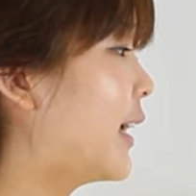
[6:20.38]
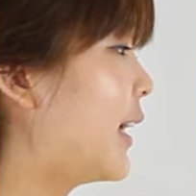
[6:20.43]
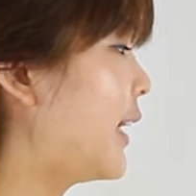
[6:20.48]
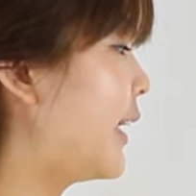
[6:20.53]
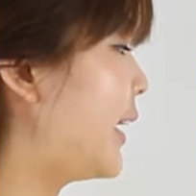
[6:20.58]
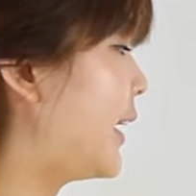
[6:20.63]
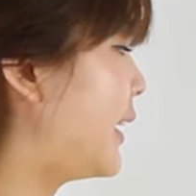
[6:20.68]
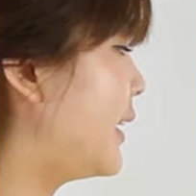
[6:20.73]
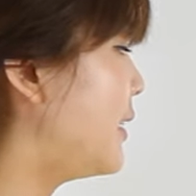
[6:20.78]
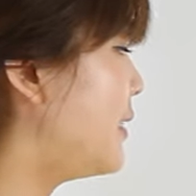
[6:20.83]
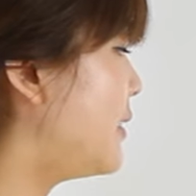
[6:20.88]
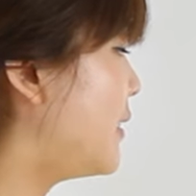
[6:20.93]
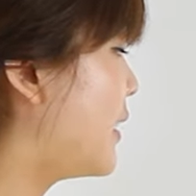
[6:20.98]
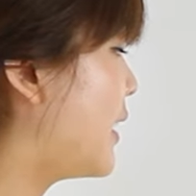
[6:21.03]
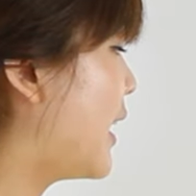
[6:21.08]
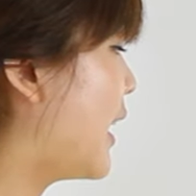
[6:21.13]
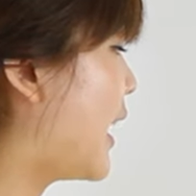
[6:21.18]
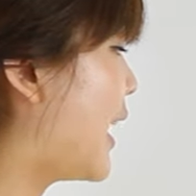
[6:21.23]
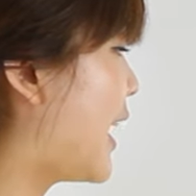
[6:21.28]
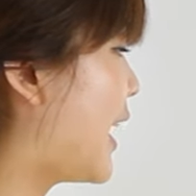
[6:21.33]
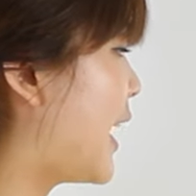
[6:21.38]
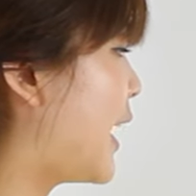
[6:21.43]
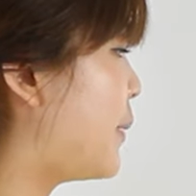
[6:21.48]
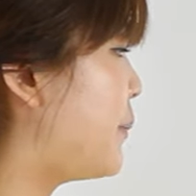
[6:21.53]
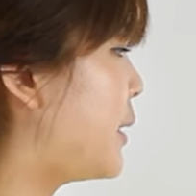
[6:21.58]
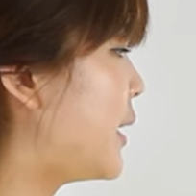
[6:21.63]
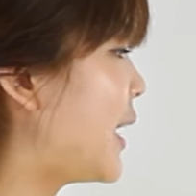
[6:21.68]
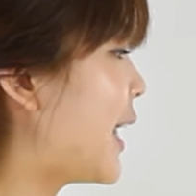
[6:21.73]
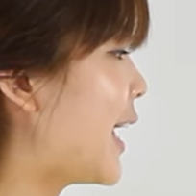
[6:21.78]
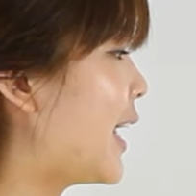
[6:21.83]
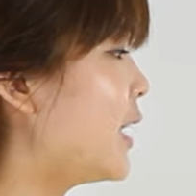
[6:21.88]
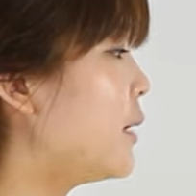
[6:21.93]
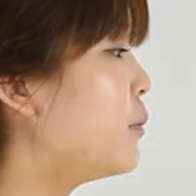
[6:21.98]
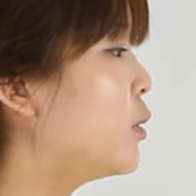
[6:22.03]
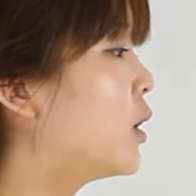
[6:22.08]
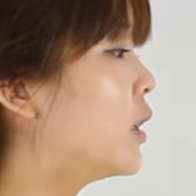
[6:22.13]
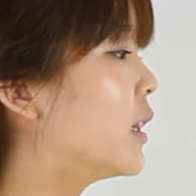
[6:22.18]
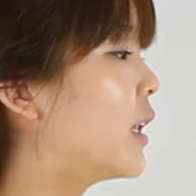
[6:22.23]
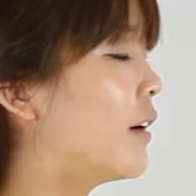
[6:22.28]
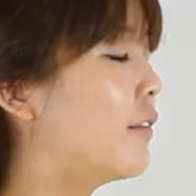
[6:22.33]
And I'm an
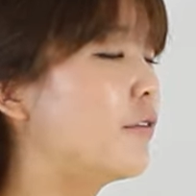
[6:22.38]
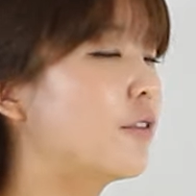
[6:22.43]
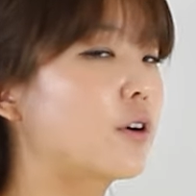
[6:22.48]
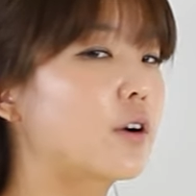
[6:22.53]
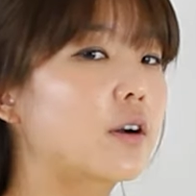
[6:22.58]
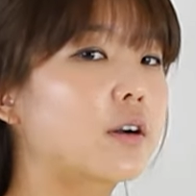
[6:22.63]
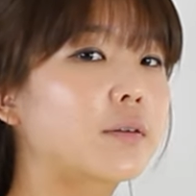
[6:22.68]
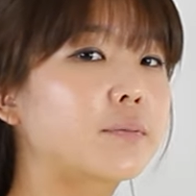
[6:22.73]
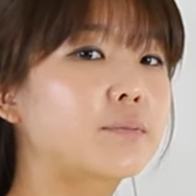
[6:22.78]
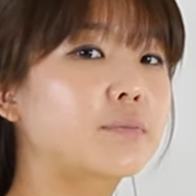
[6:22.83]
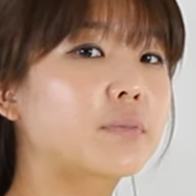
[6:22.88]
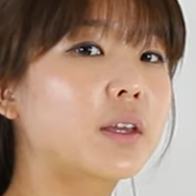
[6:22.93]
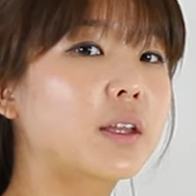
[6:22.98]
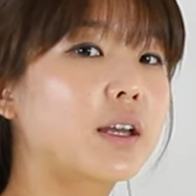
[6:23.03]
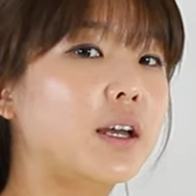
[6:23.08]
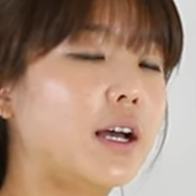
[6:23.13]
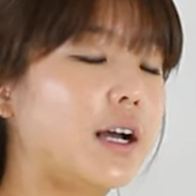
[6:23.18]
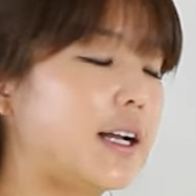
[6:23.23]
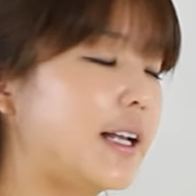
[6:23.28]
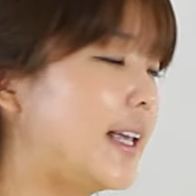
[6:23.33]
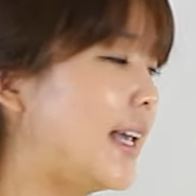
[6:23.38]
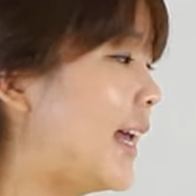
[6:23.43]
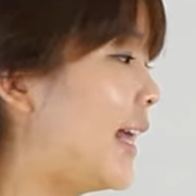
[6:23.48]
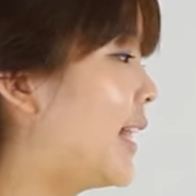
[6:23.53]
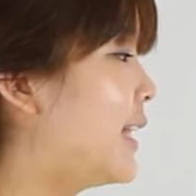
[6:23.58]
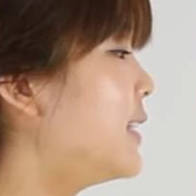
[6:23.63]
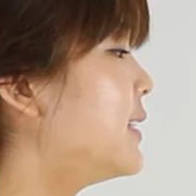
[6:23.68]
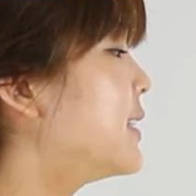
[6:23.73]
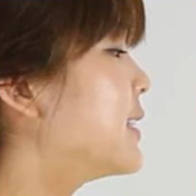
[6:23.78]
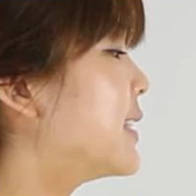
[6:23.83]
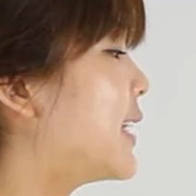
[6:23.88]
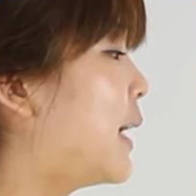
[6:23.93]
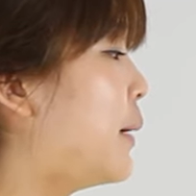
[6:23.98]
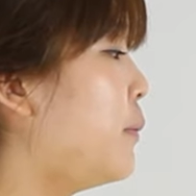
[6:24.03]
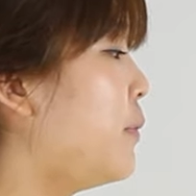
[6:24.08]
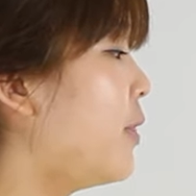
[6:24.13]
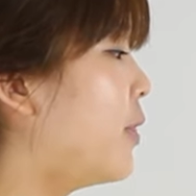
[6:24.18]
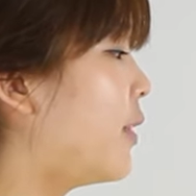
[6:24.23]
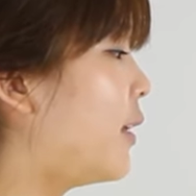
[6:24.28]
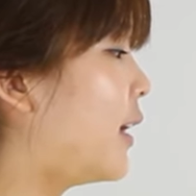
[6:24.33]
animal lover. Again,
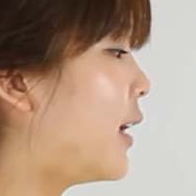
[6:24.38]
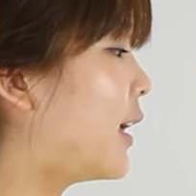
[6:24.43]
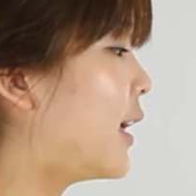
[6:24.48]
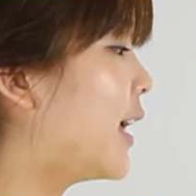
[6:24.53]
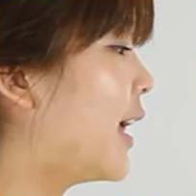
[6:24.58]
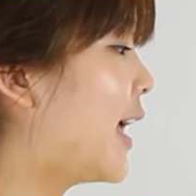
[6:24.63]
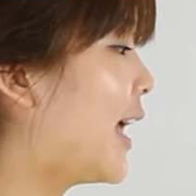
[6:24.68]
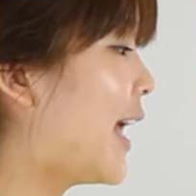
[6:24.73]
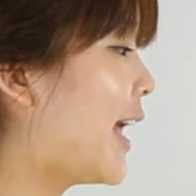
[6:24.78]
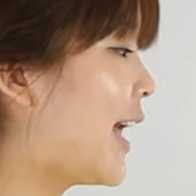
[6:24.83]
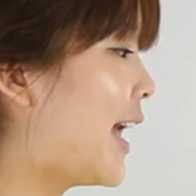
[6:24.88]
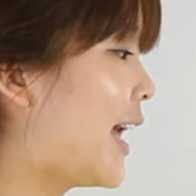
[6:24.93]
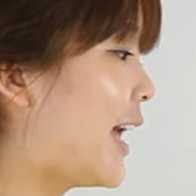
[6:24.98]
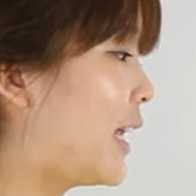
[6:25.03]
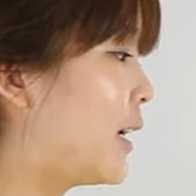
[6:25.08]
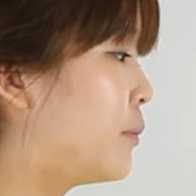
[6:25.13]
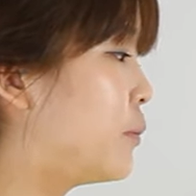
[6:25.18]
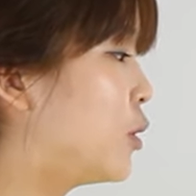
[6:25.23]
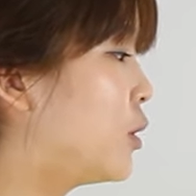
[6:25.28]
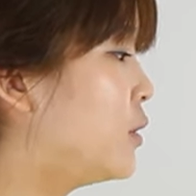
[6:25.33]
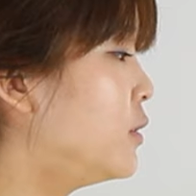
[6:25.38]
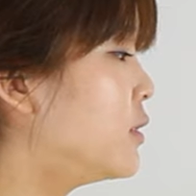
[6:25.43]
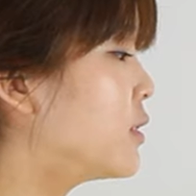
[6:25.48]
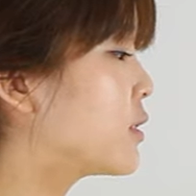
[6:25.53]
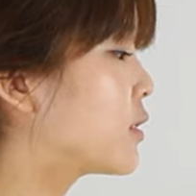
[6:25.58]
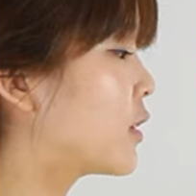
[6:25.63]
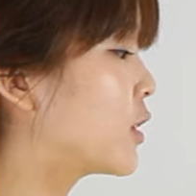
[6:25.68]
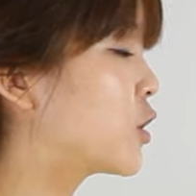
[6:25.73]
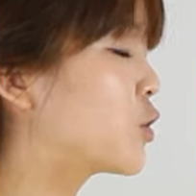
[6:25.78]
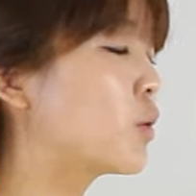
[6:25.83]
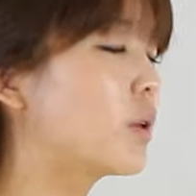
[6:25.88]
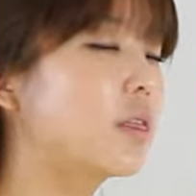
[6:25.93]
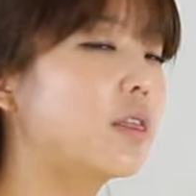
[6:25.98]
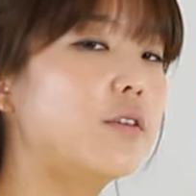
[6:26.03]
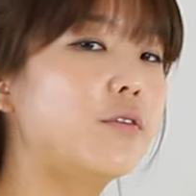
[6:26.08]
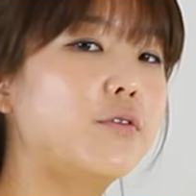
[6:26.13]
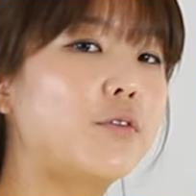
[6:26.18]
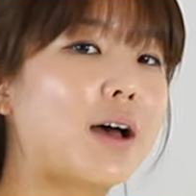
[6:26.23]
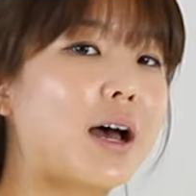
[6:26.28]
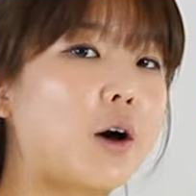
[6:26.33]
same thing. Animal starts with
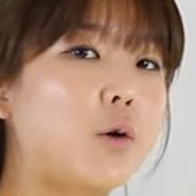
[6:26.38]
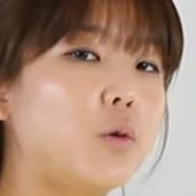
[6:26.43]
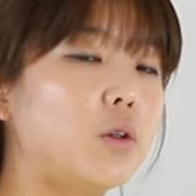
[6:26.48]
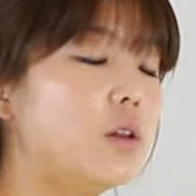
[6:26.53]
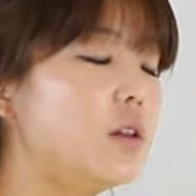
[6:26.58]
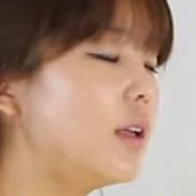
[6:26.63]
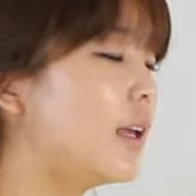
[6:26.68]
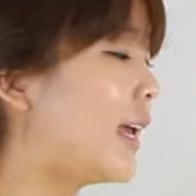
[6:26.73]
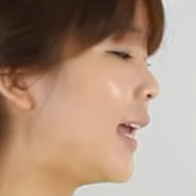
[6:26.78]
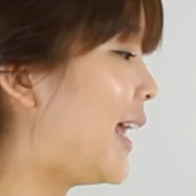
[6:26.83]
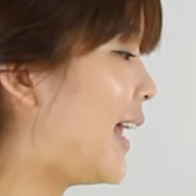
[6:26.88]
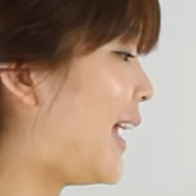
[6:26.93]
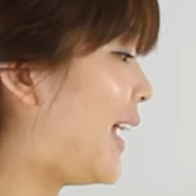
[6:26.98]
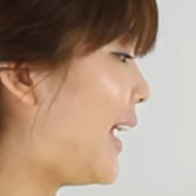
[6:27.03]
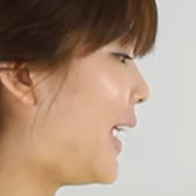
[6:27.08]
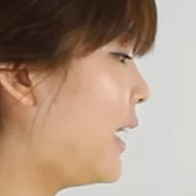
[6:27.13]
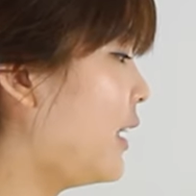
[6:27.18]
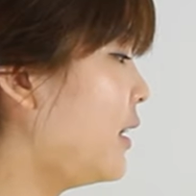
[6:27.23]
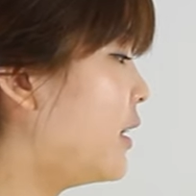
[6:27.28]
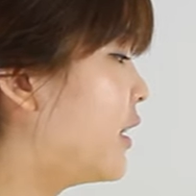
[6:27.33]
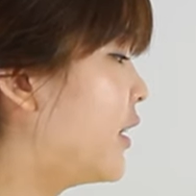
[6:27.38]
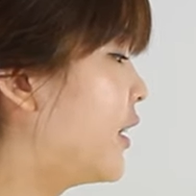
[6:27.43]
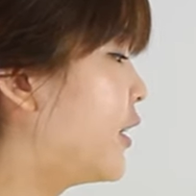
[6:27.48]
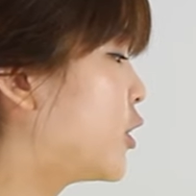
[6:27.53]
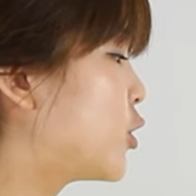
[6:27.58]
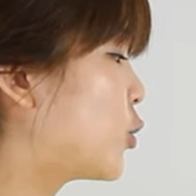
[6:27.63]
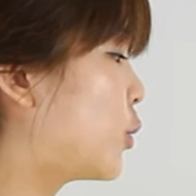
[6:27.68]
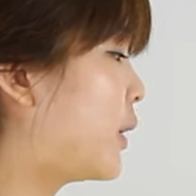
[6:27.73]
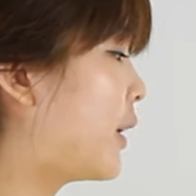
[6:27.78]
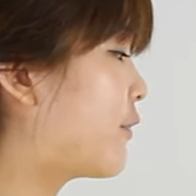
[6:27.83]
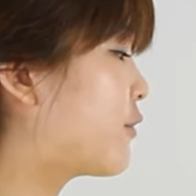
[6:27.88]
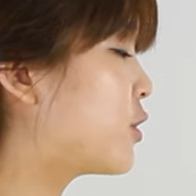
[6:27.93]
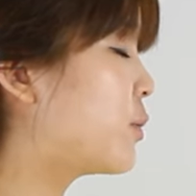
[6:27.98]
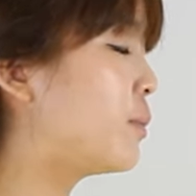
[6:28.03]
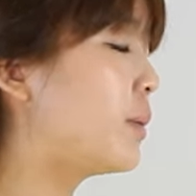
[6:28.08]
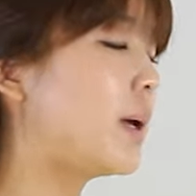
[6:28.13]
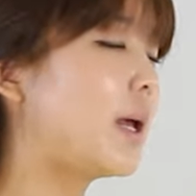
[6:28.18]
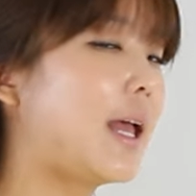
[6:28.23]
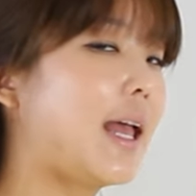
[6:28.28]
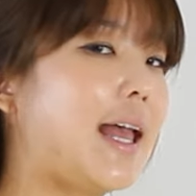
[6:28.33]
the vowel A, so we have to
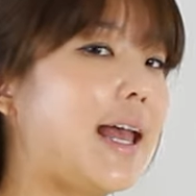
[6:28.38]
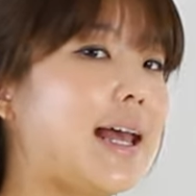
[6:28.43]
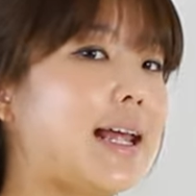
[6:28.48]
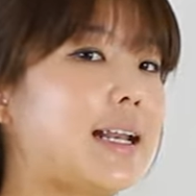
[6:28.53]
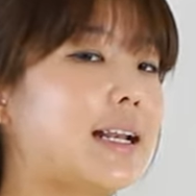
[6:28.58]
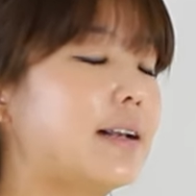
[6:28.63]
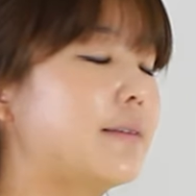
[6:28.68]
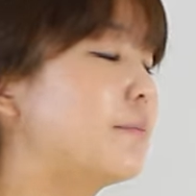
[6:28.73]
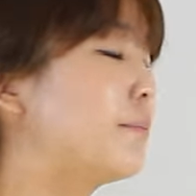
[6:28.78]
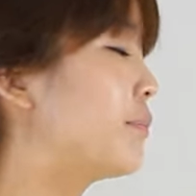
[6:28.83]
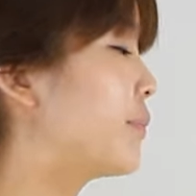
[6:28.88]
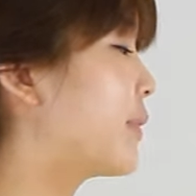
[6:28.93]
put an.